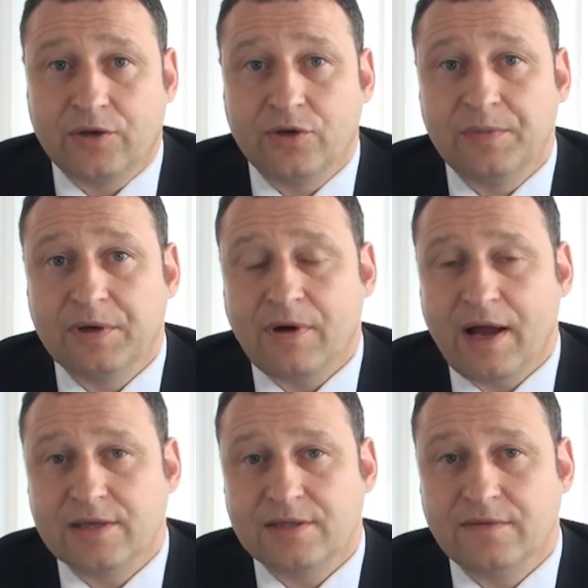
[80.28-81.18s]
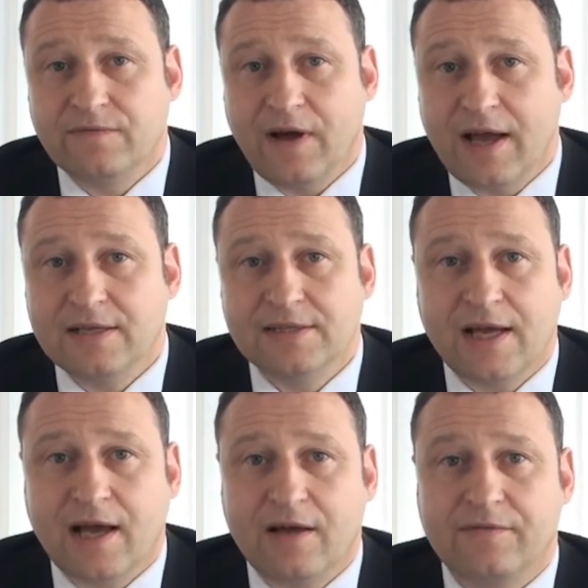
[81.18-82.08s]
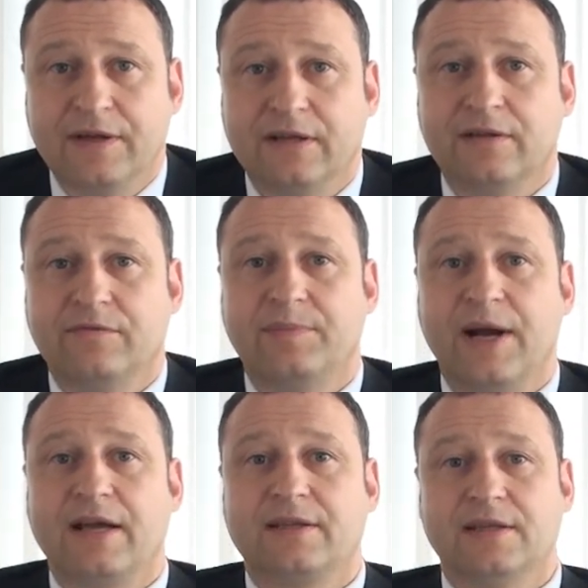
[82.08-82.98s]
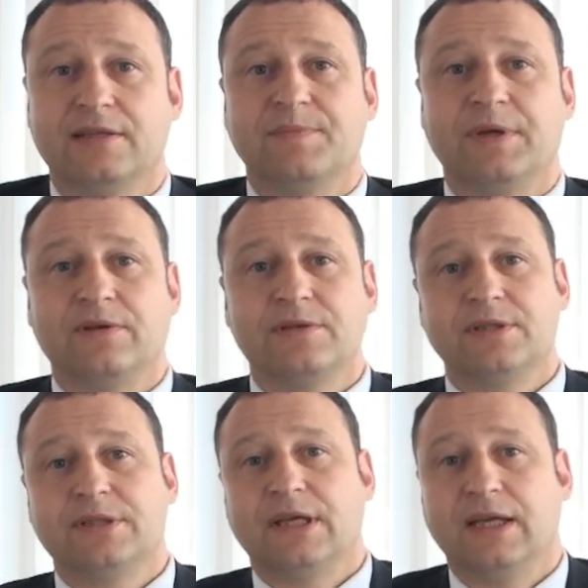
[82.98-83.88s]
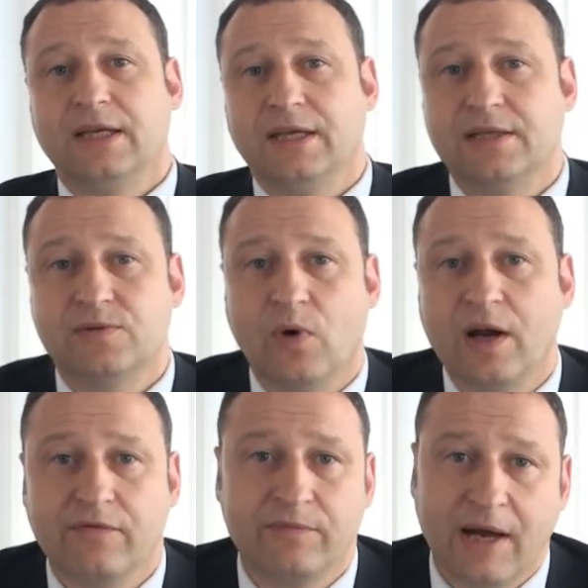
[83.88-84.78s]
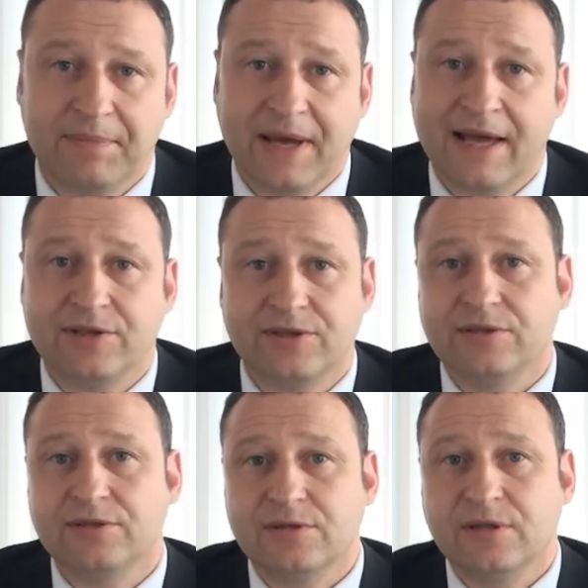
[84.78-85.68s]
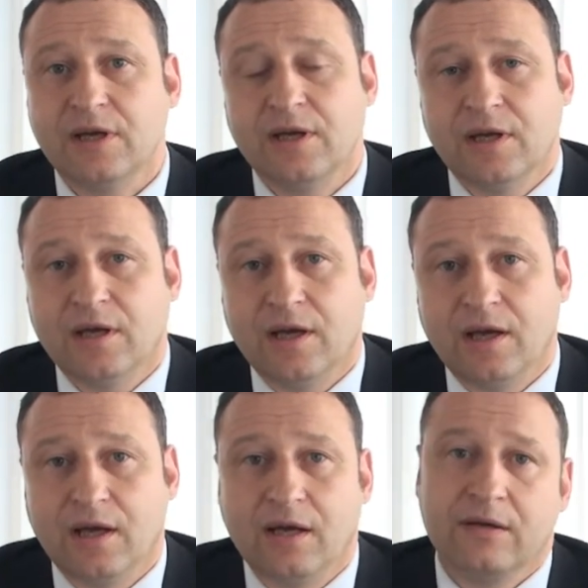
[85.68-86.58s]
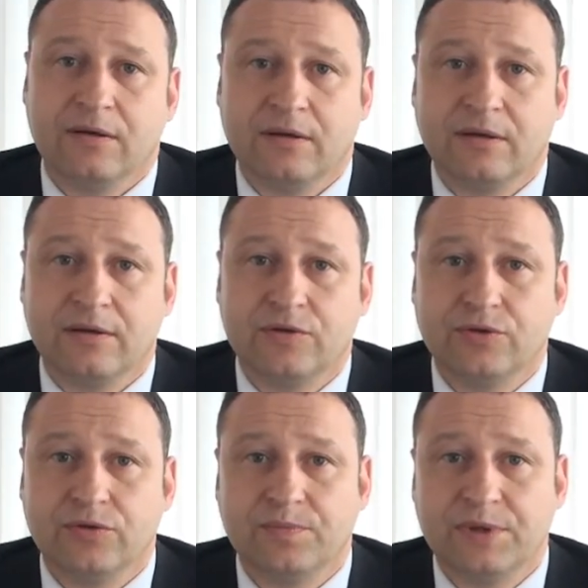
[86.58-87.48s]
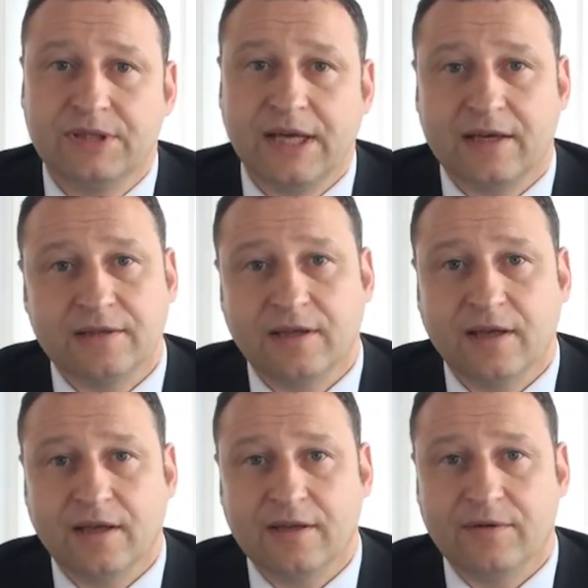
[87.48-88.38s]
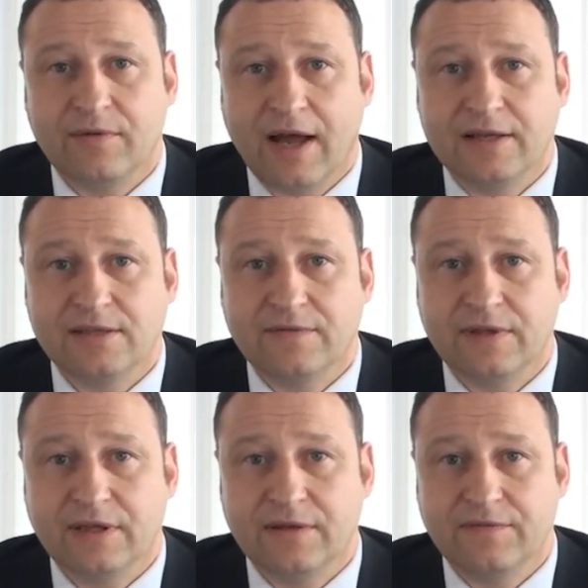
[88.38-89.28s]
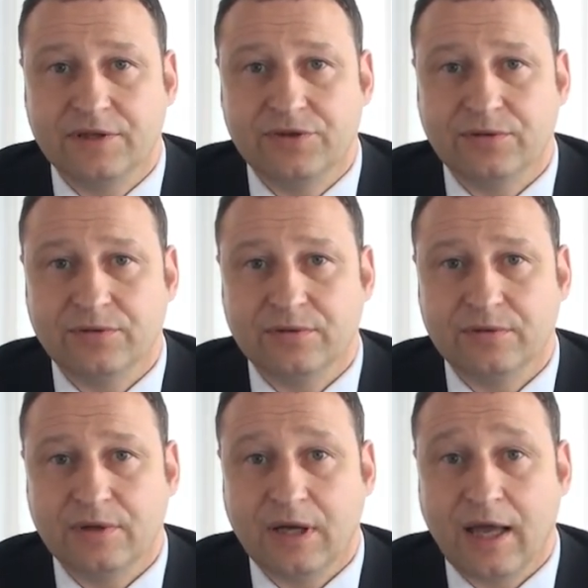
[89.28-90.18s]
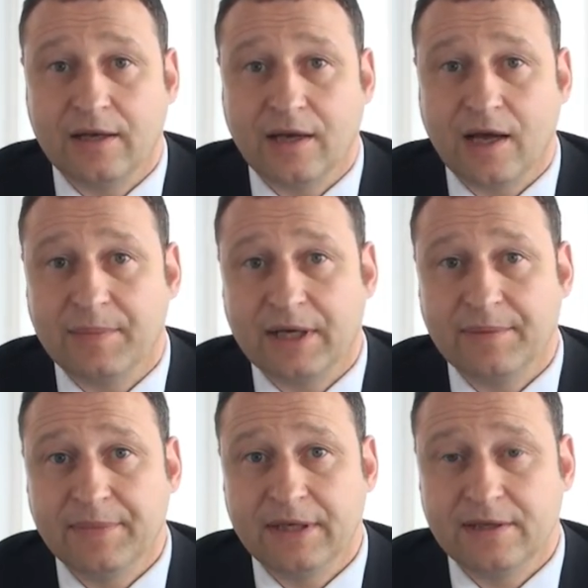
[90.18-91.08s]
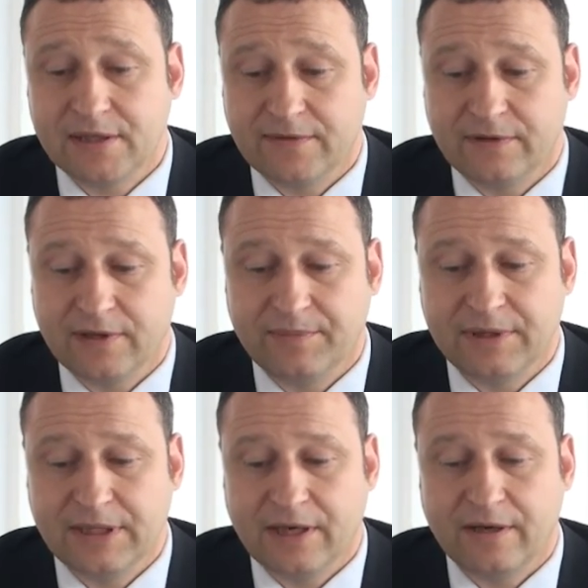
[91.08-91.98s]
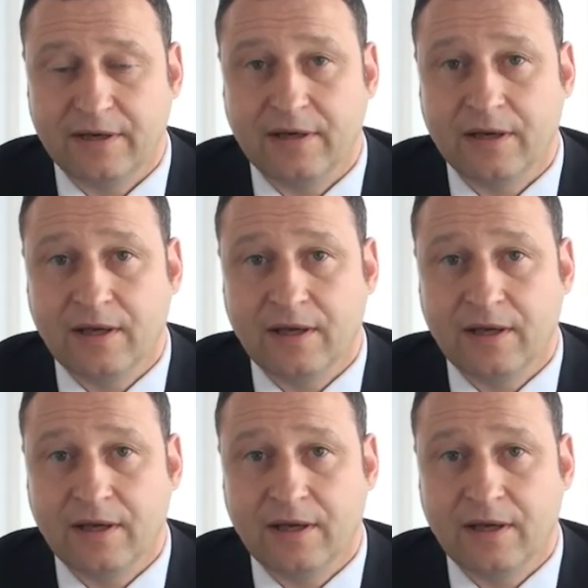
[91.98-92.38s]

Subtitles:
Human rights defines our field of practice because it is one of my passions to protect the rights of the individual, and I'm a committed civil libertarian.